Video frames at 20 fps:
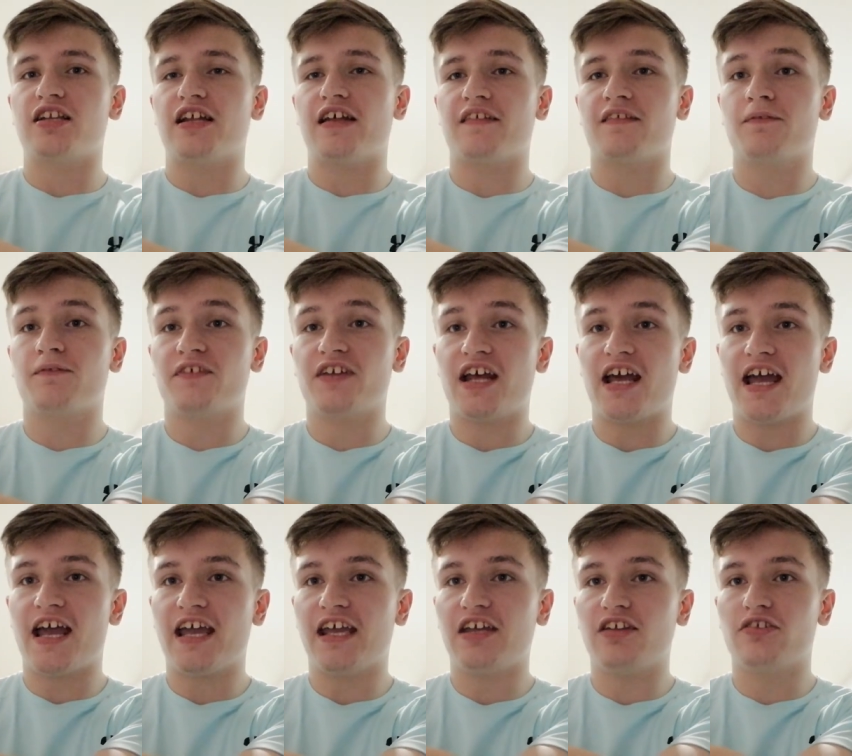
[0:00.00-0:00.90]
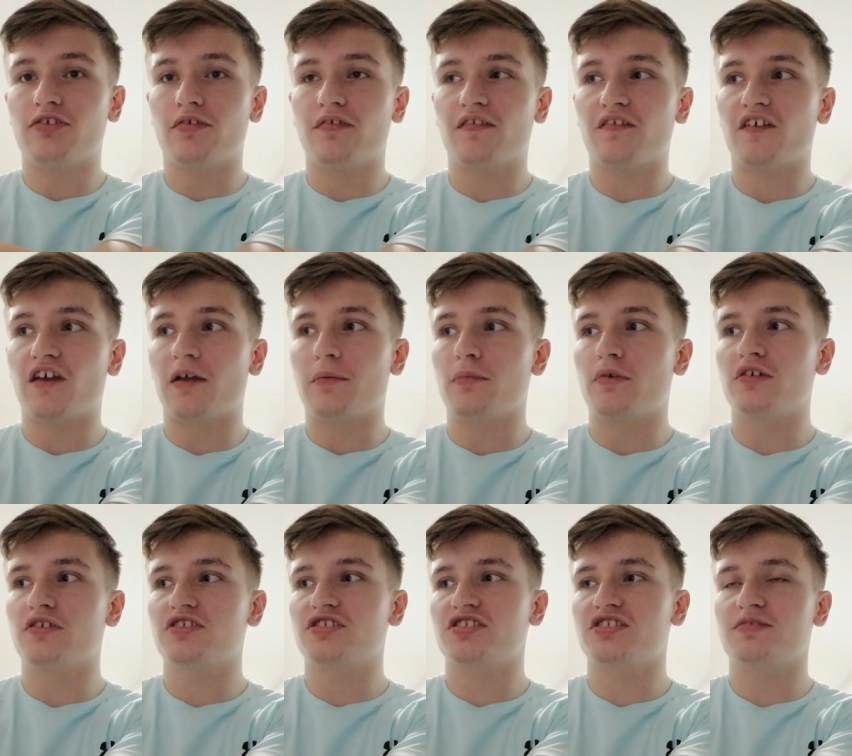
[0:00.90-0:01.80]
That's something I hate doing so
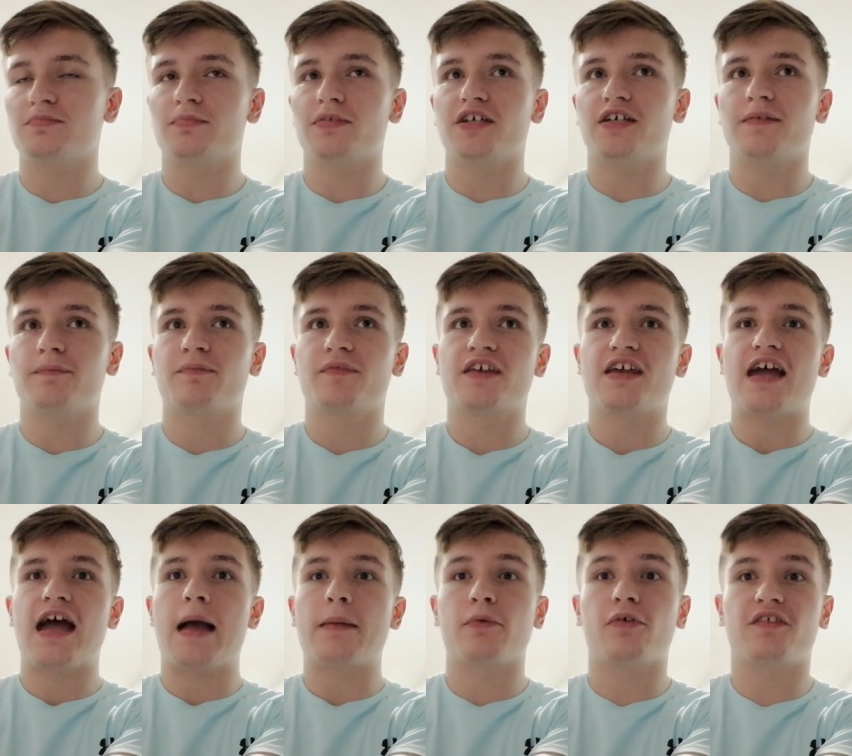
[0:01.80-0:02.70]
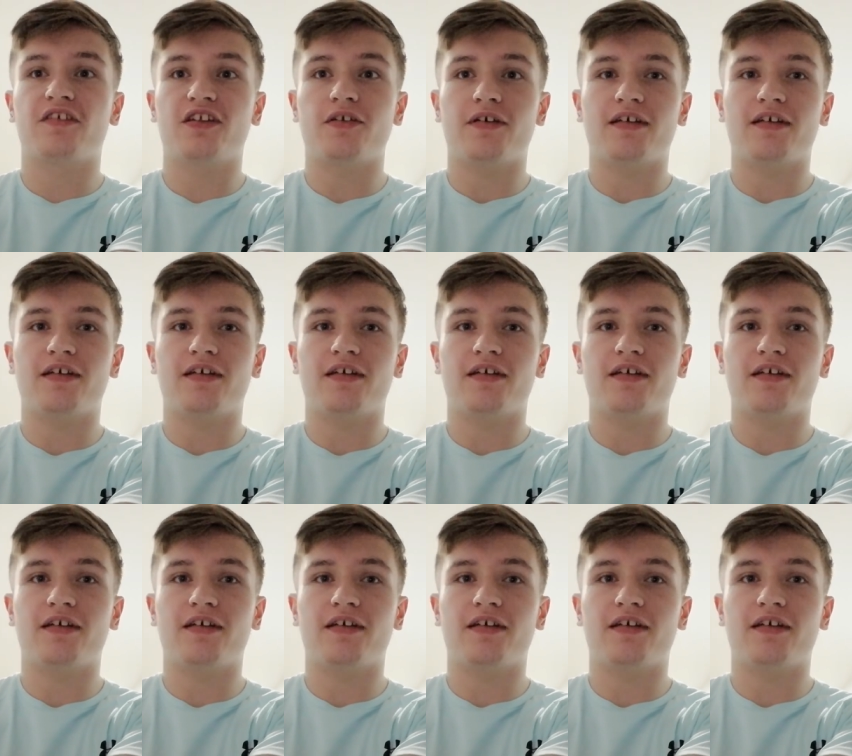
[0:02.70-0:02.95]
much. But I'm going to do